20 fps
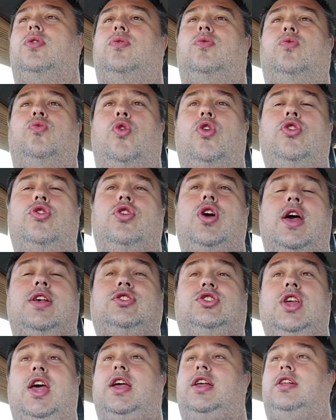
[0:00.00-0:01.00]
what do you guys
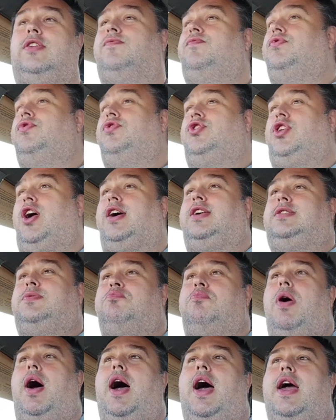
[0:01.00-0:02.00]
think? Does
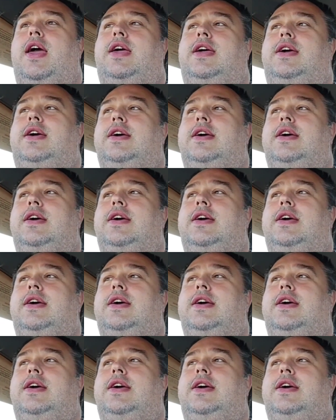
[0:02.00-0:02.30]
my